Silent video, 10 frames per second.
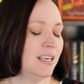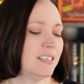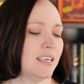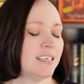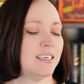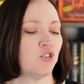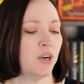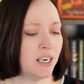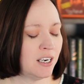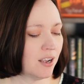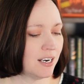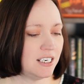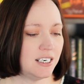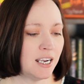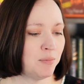says, stranded on a
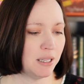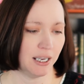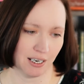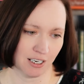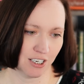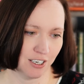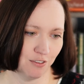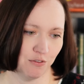dead planet,